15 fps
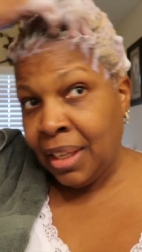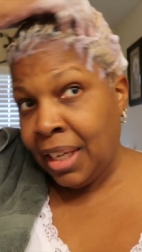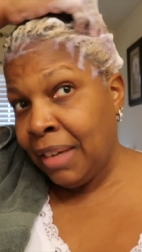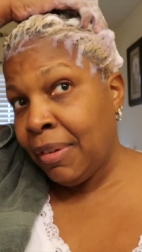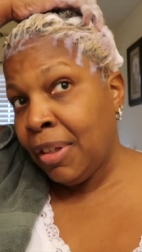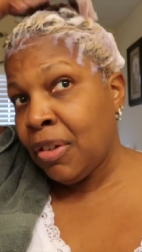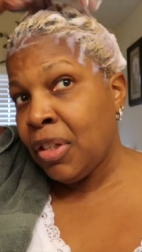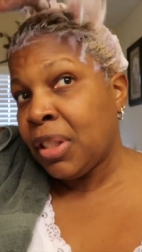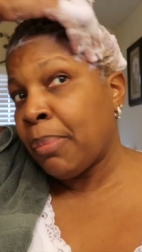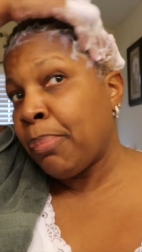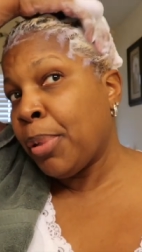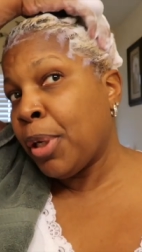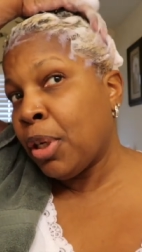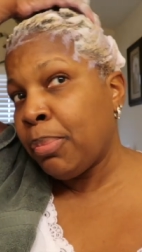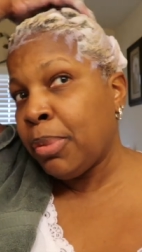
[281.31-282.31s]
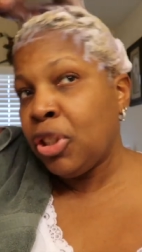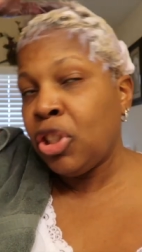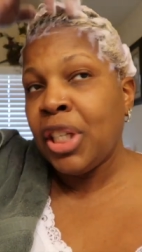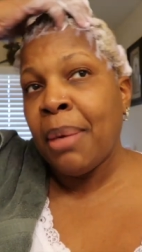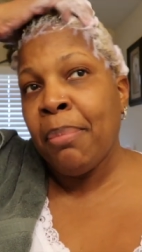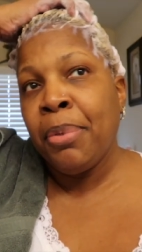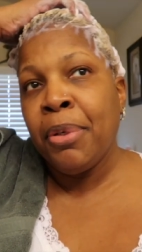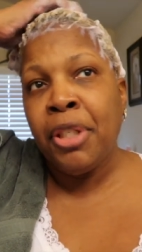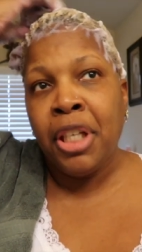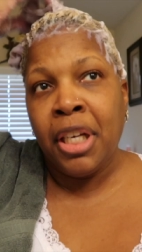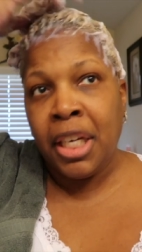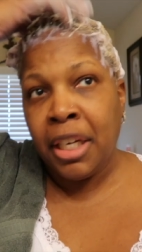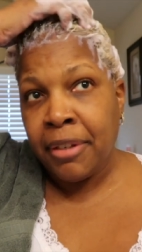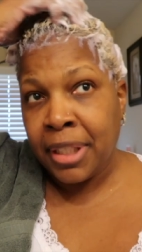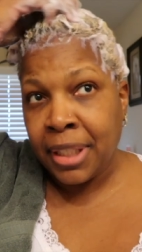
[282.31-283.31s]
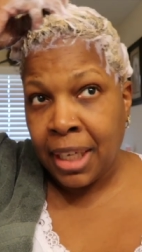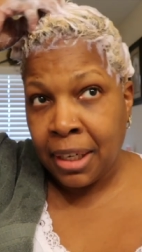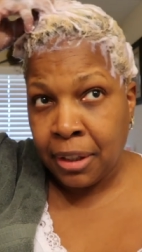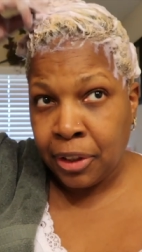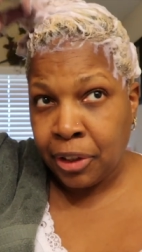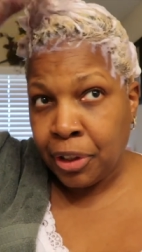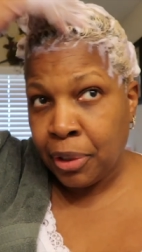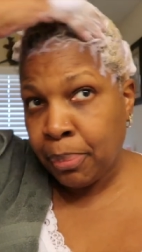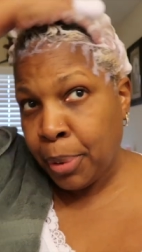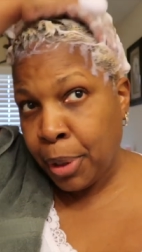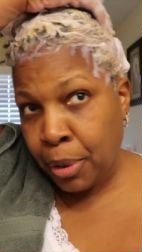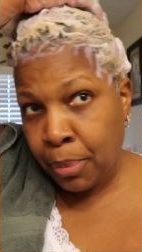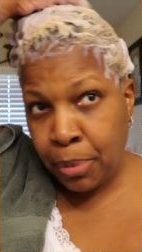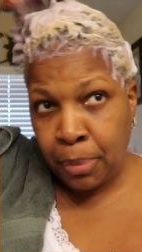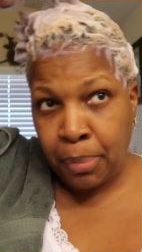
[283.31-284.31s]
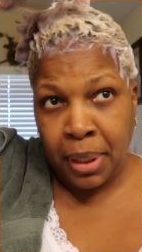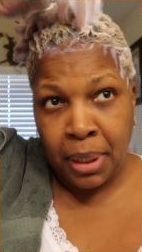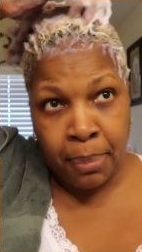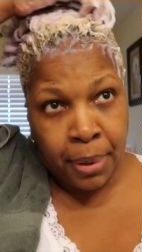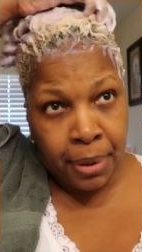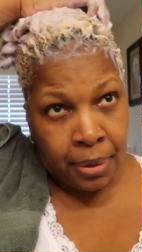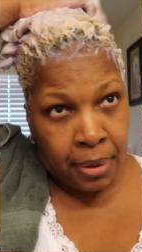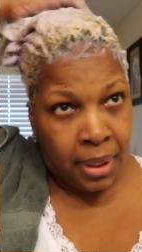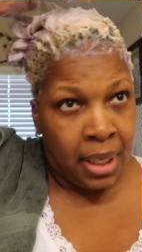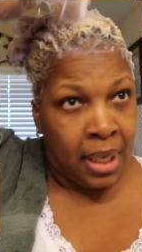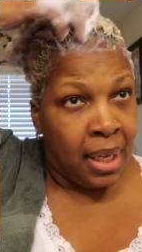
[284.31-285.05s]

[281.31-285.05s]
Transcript: Even though it's a purple shampoo, your hair is not going to turn purple, people.